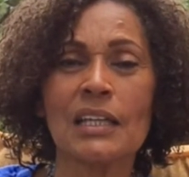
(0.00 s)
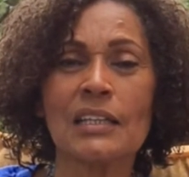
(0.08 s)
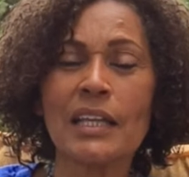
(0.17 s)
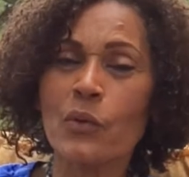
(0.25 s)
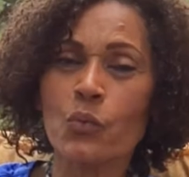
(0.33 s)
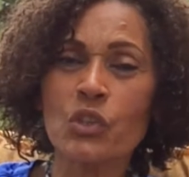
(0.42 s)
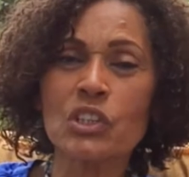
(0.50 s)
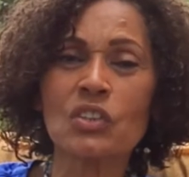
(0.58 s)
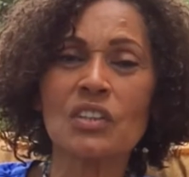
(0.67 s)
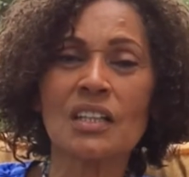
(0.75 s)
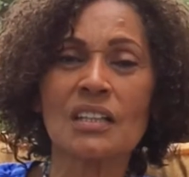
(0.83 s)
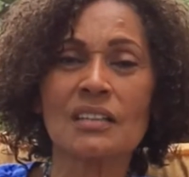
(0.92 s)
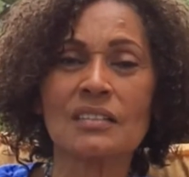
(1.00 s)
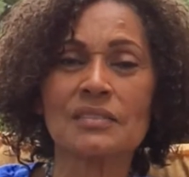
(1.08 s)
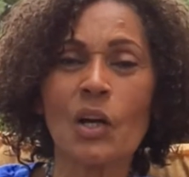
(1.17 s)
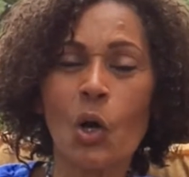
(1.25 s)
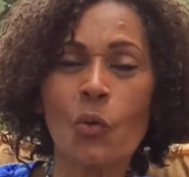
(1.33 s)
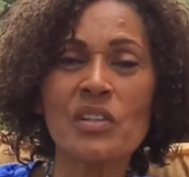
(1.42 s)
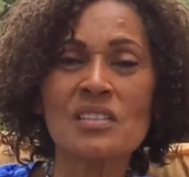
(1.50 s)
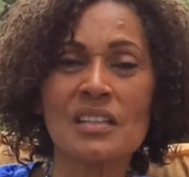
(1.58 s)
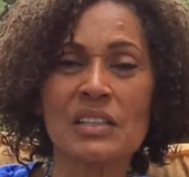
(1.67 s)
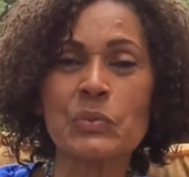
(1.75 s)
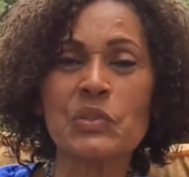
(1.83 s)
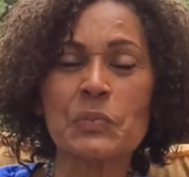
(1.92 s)
that real love always
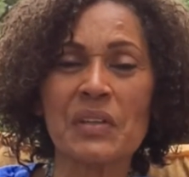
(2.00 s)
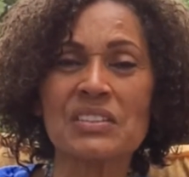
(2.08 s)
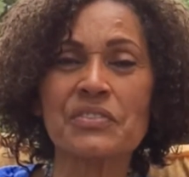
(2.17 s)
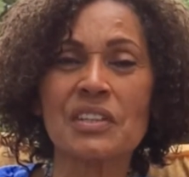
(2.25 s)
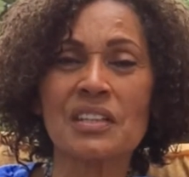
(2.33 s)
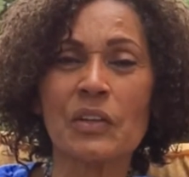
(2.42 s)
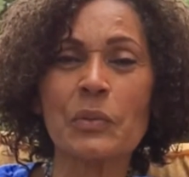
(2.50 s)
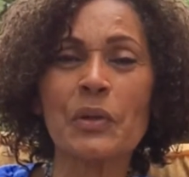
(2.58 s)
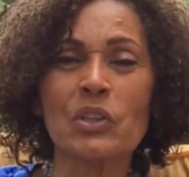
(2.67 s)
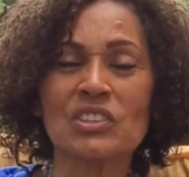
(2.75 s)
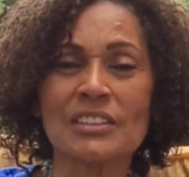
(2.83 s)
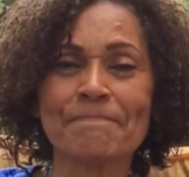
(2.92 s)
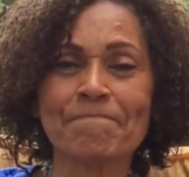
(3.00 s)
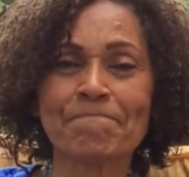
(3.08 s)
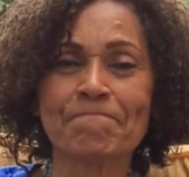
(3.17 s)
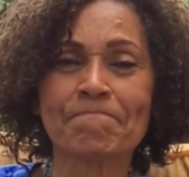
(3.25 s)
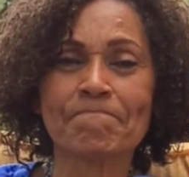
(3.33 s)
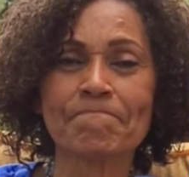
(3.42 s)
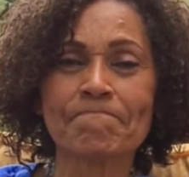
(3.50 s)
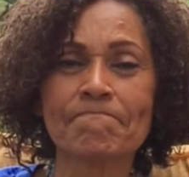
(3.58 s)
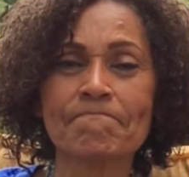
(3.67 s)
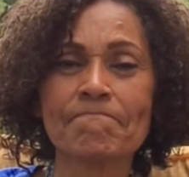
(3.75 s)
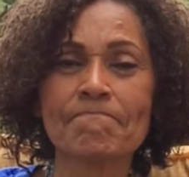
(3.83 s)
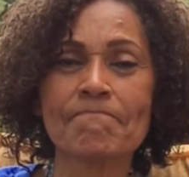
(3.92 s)
does what's best for the other person.
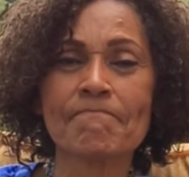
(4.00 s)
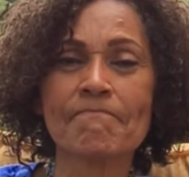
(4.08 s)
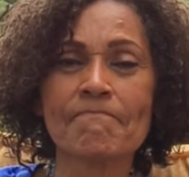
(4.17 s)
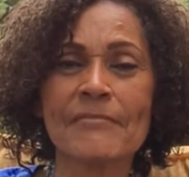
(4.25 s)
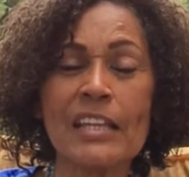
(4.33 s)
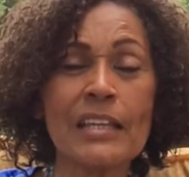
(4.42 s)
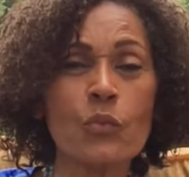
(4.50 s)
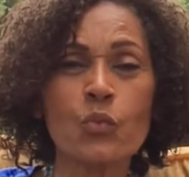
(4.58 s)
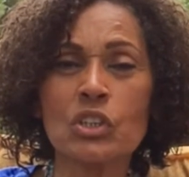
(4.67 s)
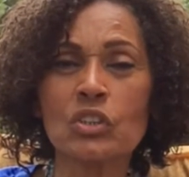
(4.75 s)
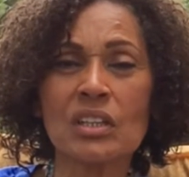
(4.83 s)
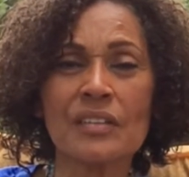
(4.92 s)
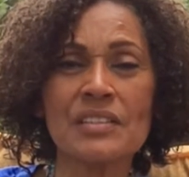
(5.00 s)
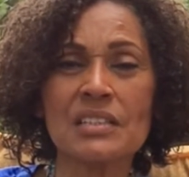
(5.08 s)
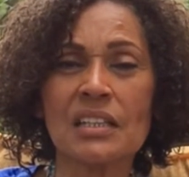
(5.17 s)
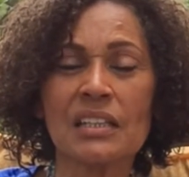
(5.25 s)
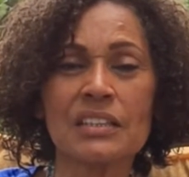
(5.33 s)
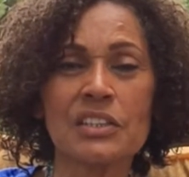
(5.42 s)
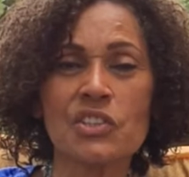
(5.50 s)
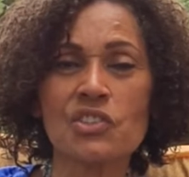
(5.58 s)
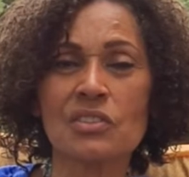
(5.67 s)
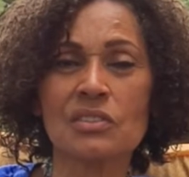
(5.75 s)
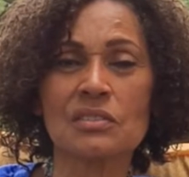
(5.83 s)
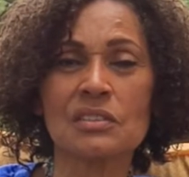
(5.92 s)
That real love is
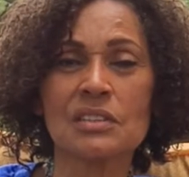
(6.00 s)
unconditional.